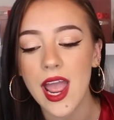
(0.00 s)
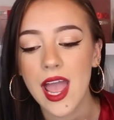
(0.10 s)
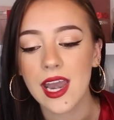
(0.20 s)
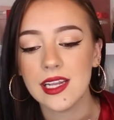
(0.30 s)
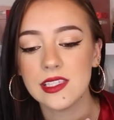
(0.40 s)

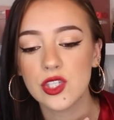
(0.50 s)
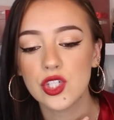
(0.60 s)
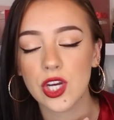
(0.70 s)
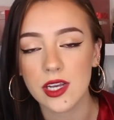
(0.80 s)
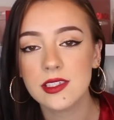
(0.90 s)
and it's
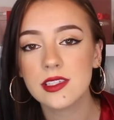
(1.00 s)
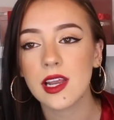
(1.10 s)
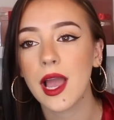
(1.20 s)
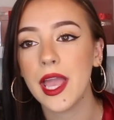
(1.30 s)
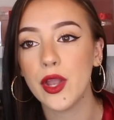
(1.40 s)

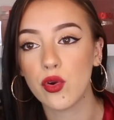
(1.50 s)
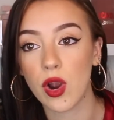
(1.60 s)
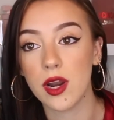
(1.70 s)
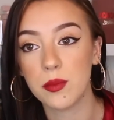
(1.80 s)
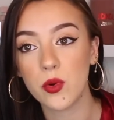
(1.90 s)
just
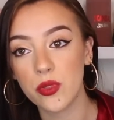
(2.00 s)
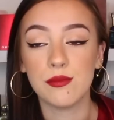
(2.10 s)
incredible.